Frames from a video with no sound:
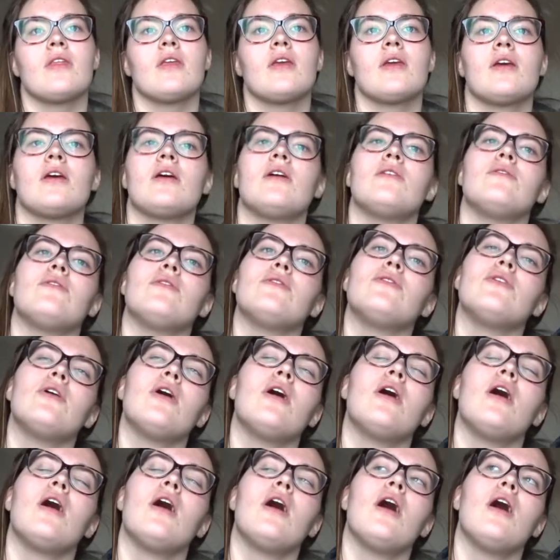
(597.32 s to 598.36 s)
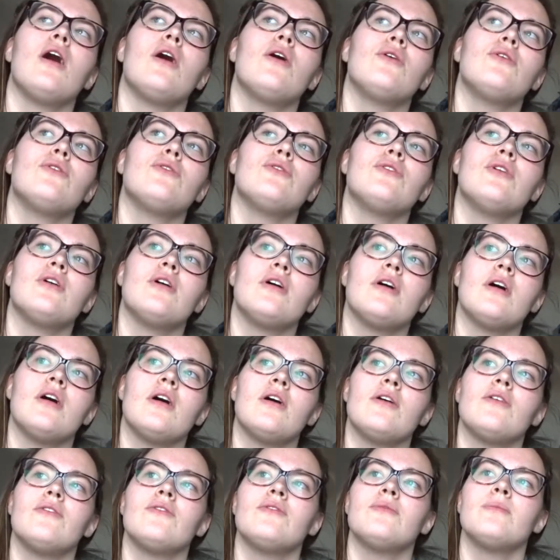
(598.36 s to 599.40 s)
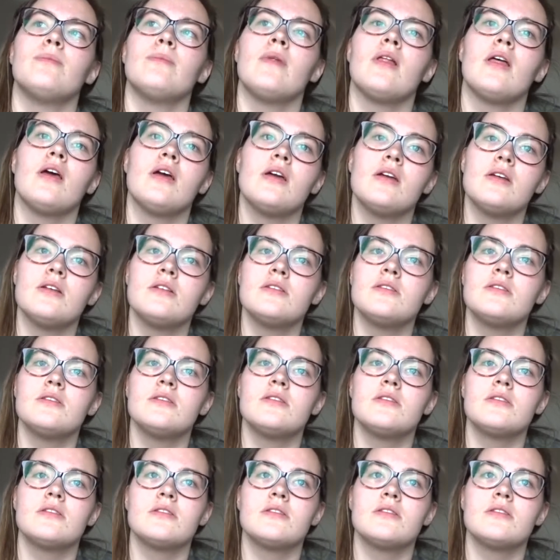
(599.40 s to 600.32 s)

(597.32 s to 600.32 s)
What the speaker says: Of a far off place